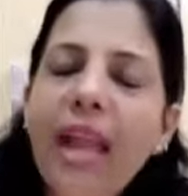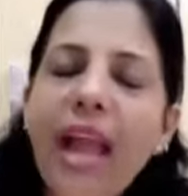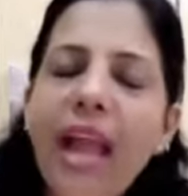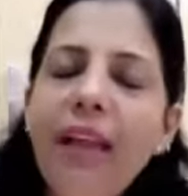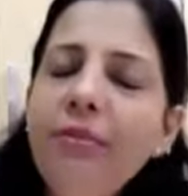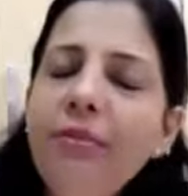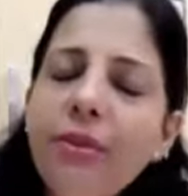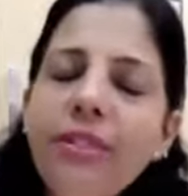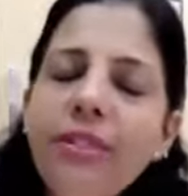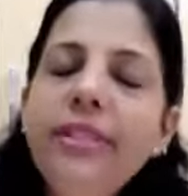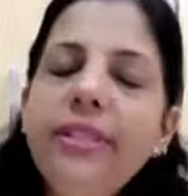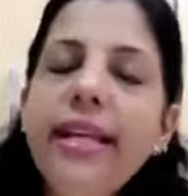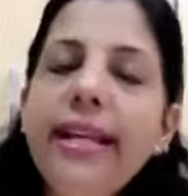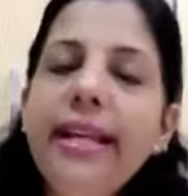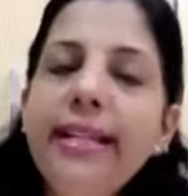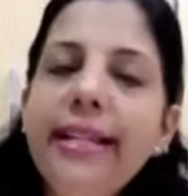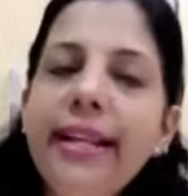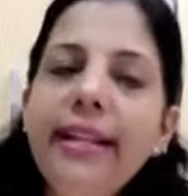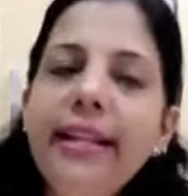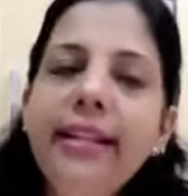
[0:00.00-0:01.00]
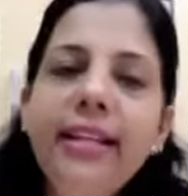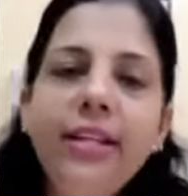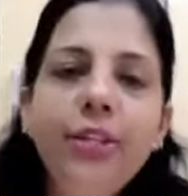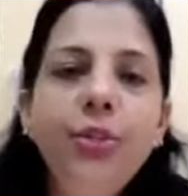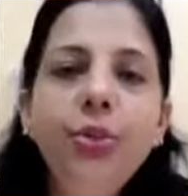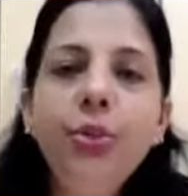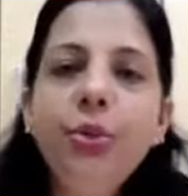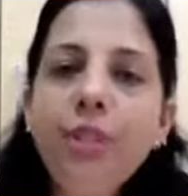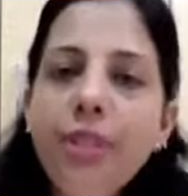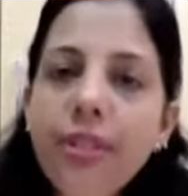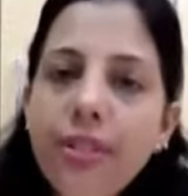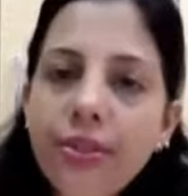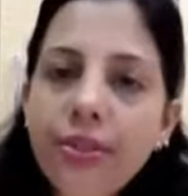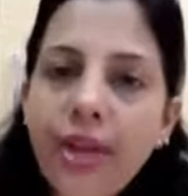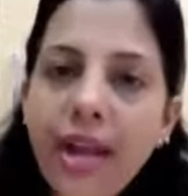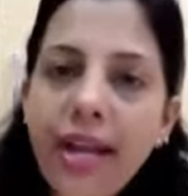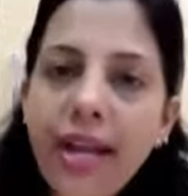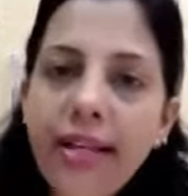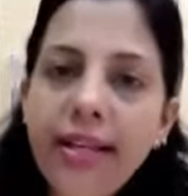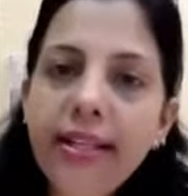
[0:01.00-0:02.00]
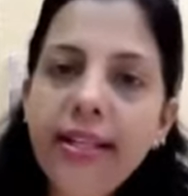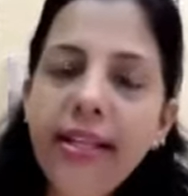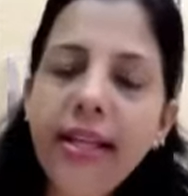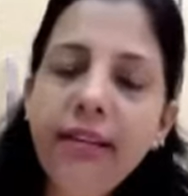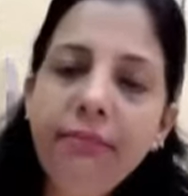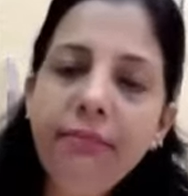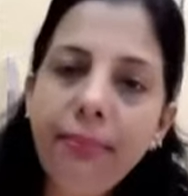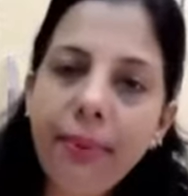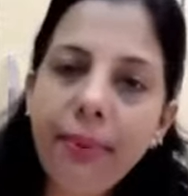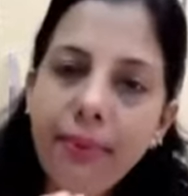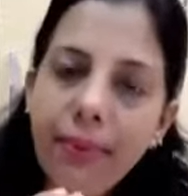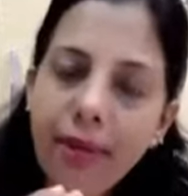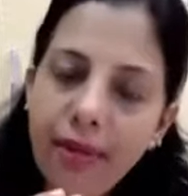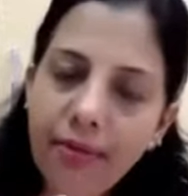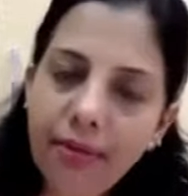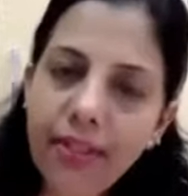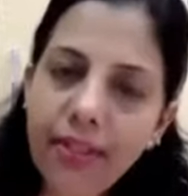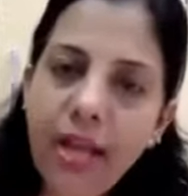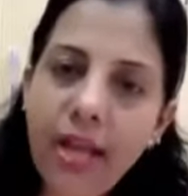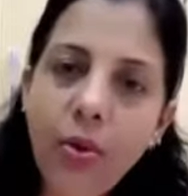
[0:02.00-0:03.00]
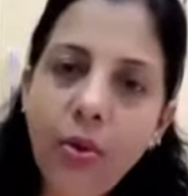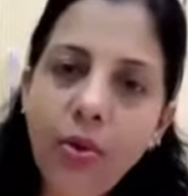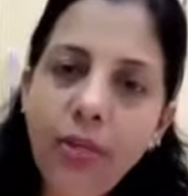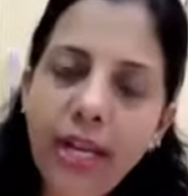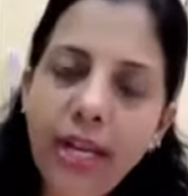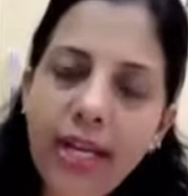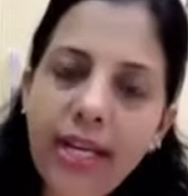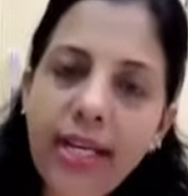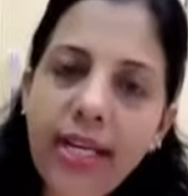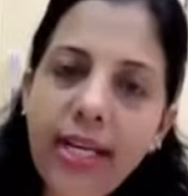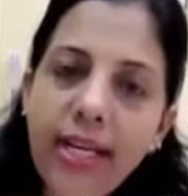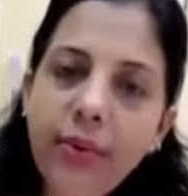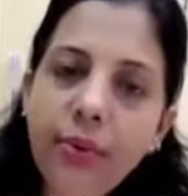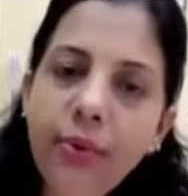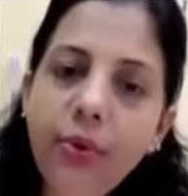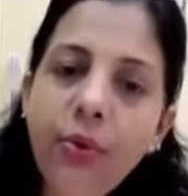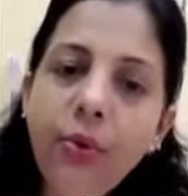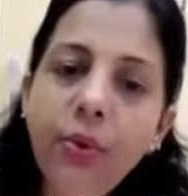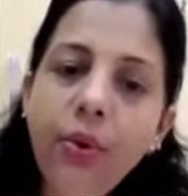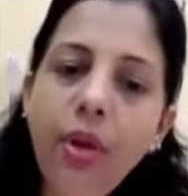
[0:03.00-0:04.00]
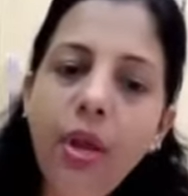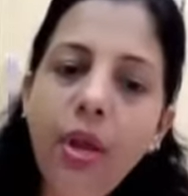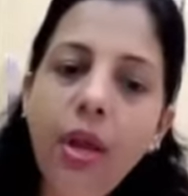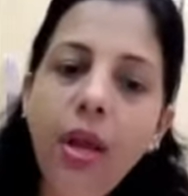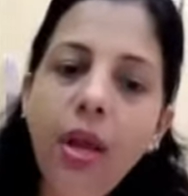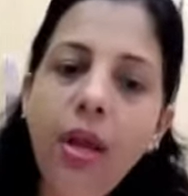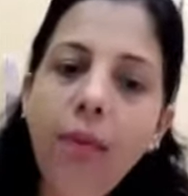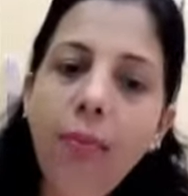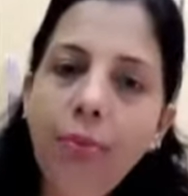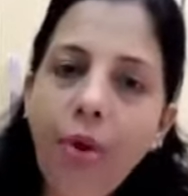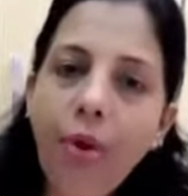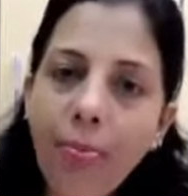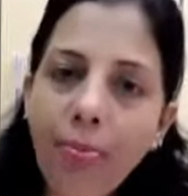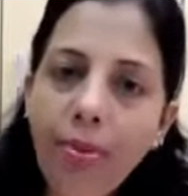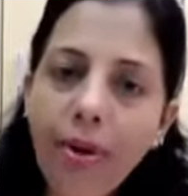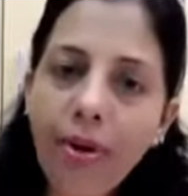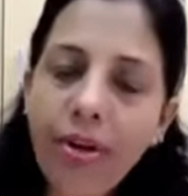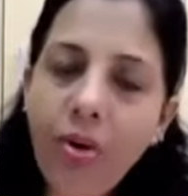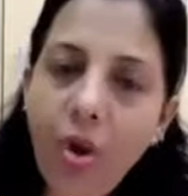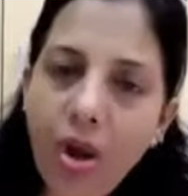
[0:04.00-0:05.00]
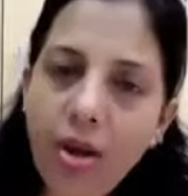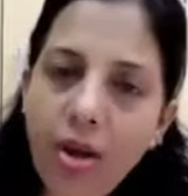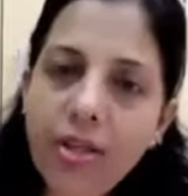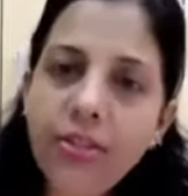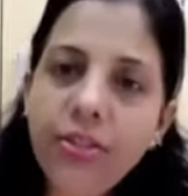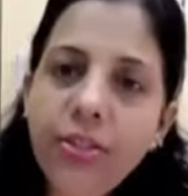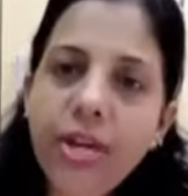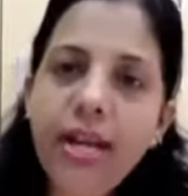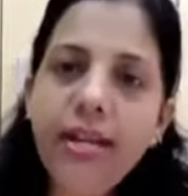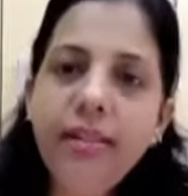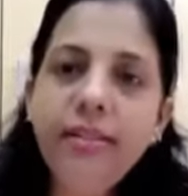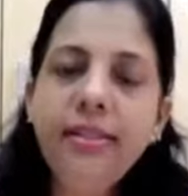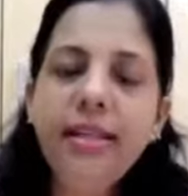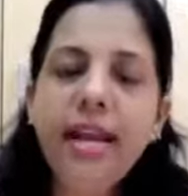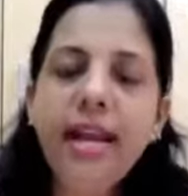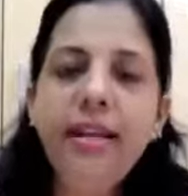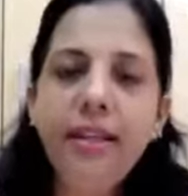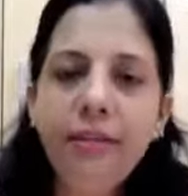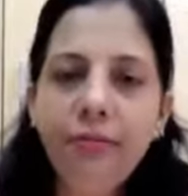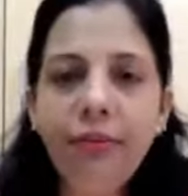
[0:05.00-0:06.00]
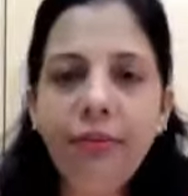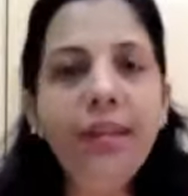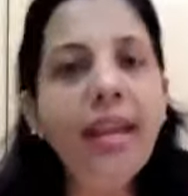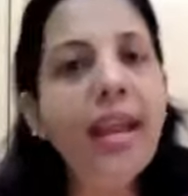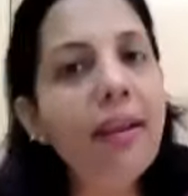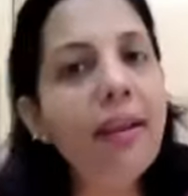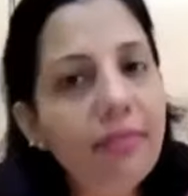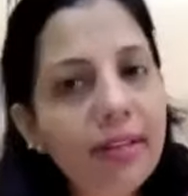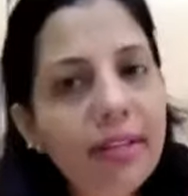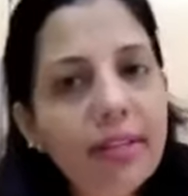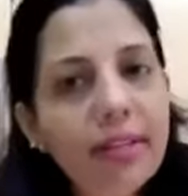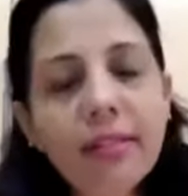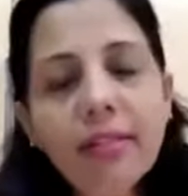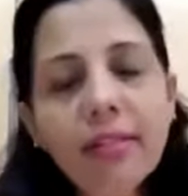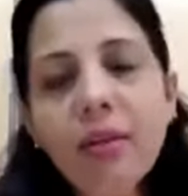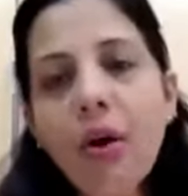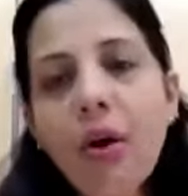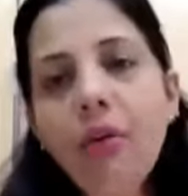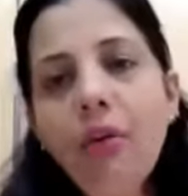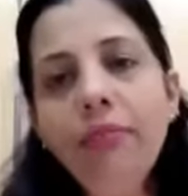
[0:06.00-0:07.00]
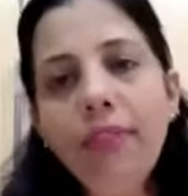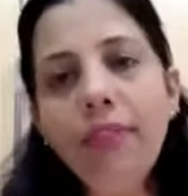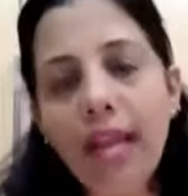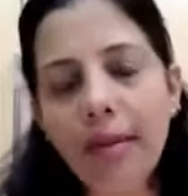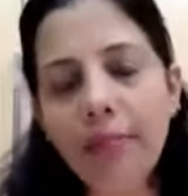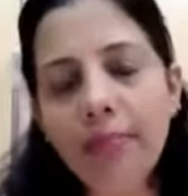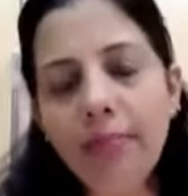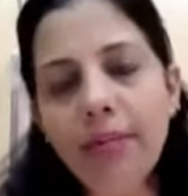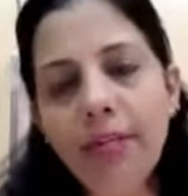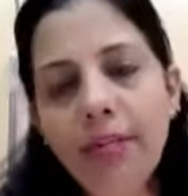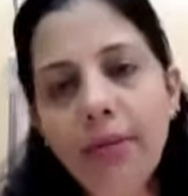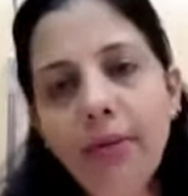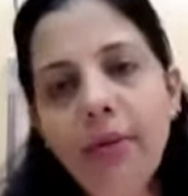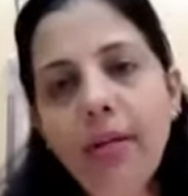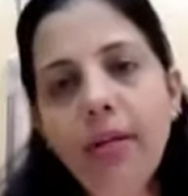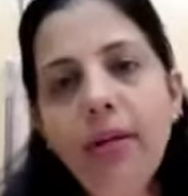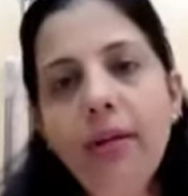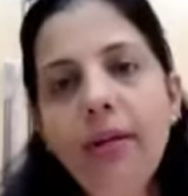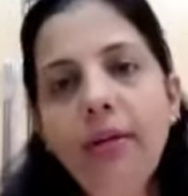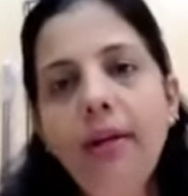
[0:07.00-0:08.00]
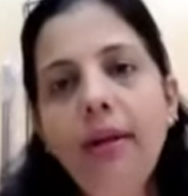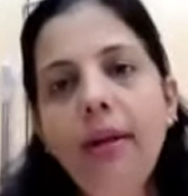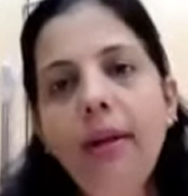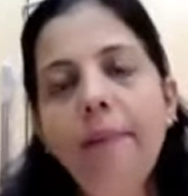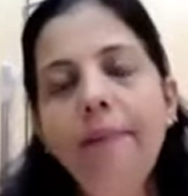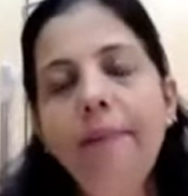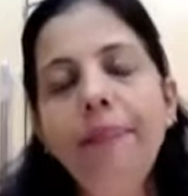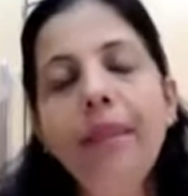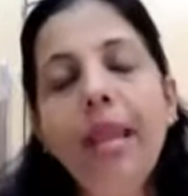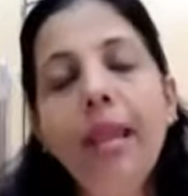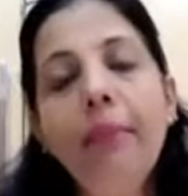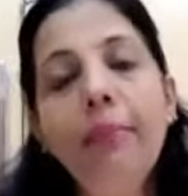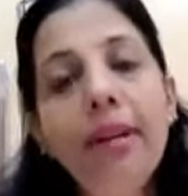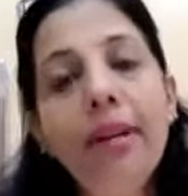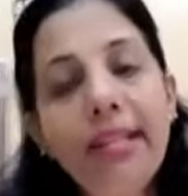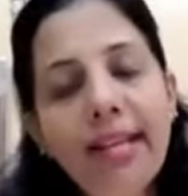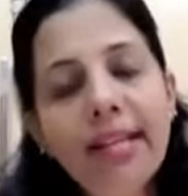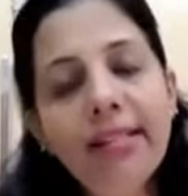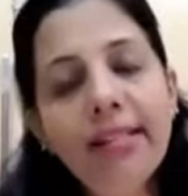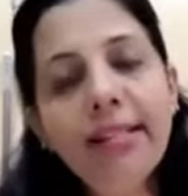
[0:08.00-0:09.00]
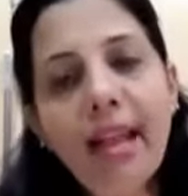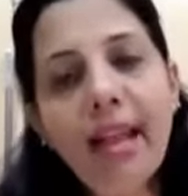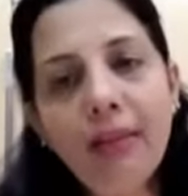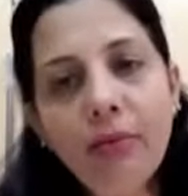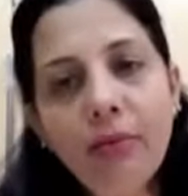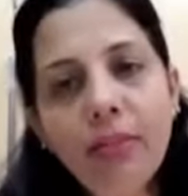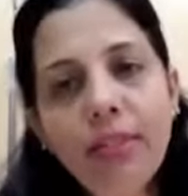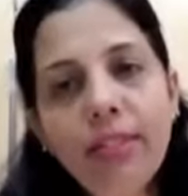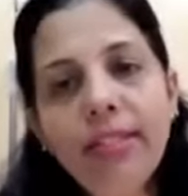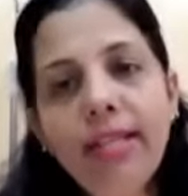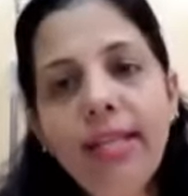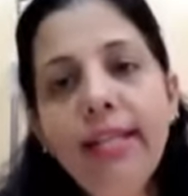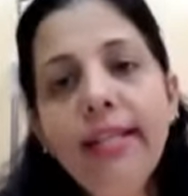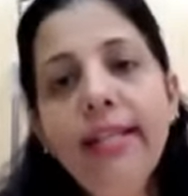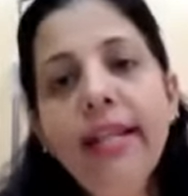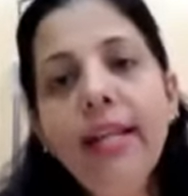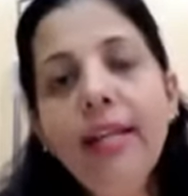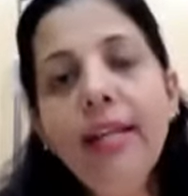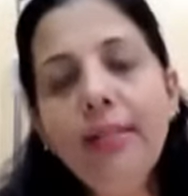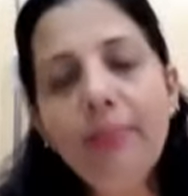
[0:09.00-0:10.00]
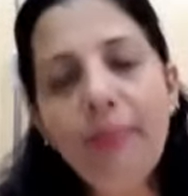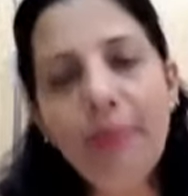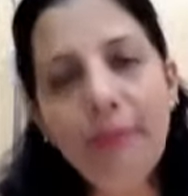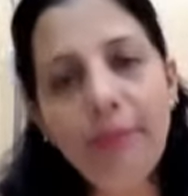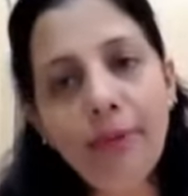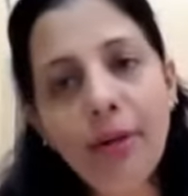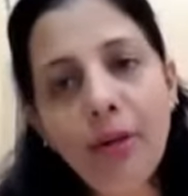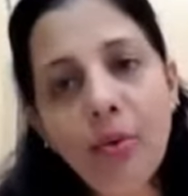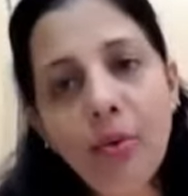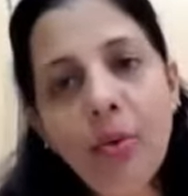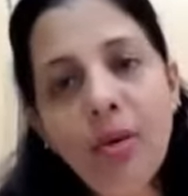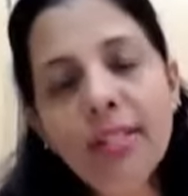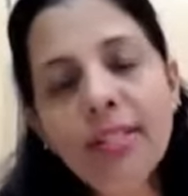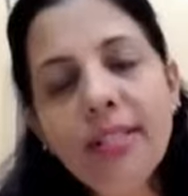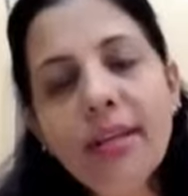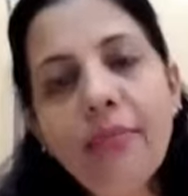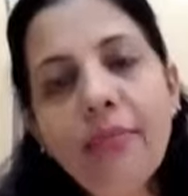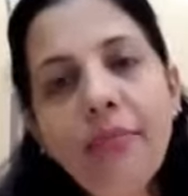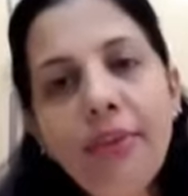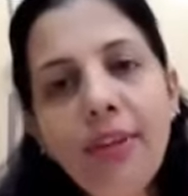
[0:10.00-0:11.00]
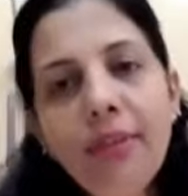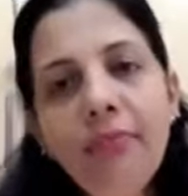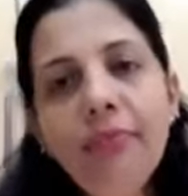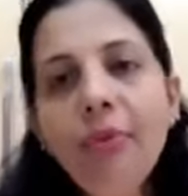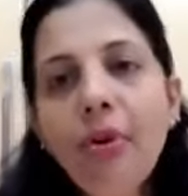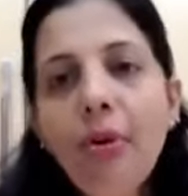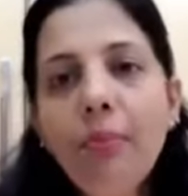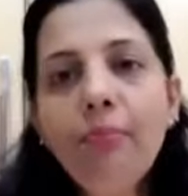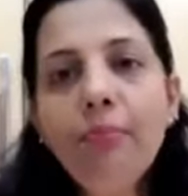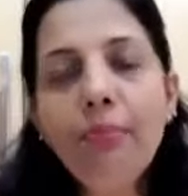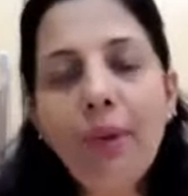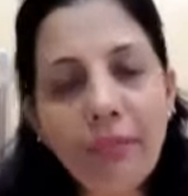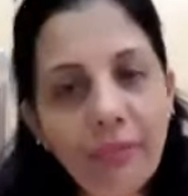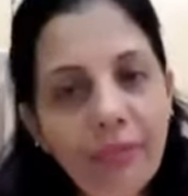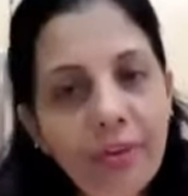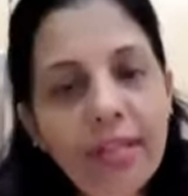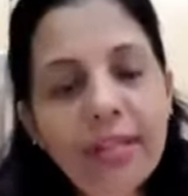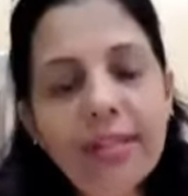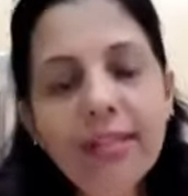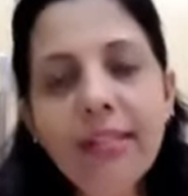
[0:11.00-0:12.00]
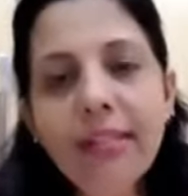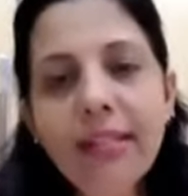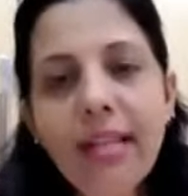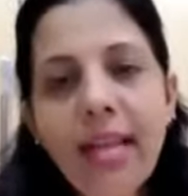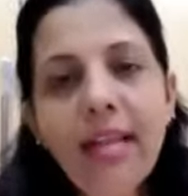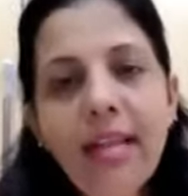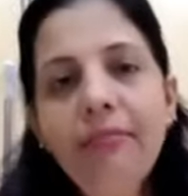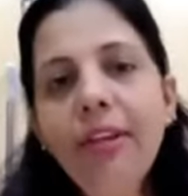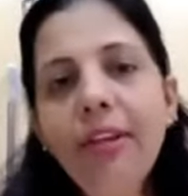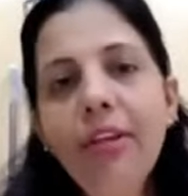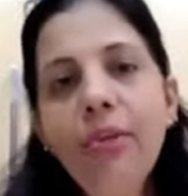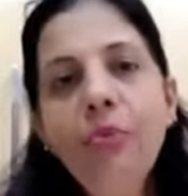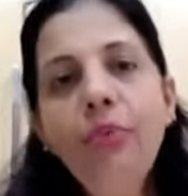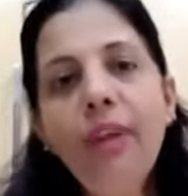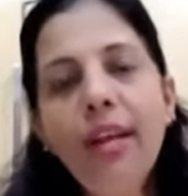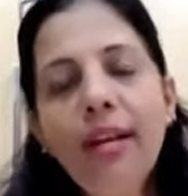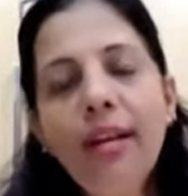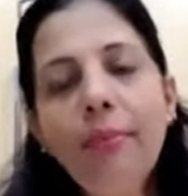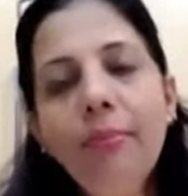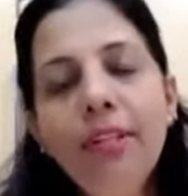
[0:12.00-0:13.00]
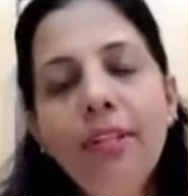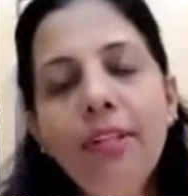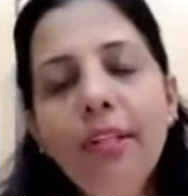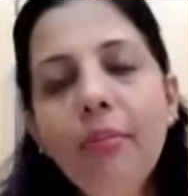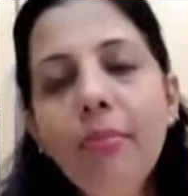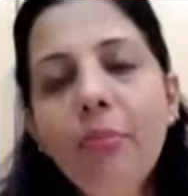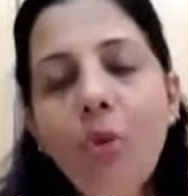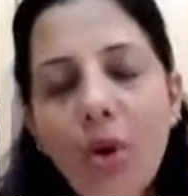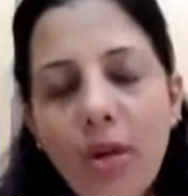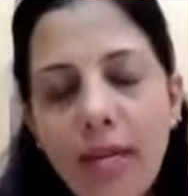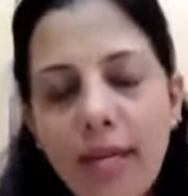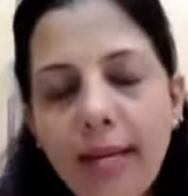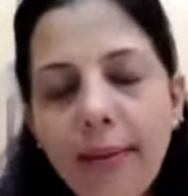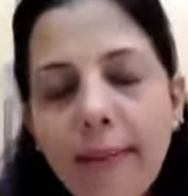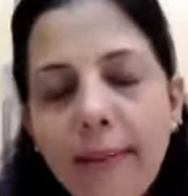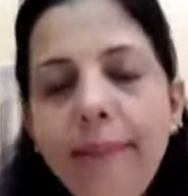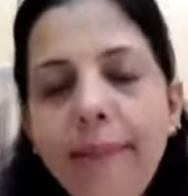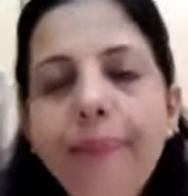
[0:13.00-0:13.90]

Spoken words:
I would say that they shouldn't try anything without any proper knowledge and scientific evidence of that particular but yes, I would say that people who are suffering from puffiness, like when you wake up in the morning,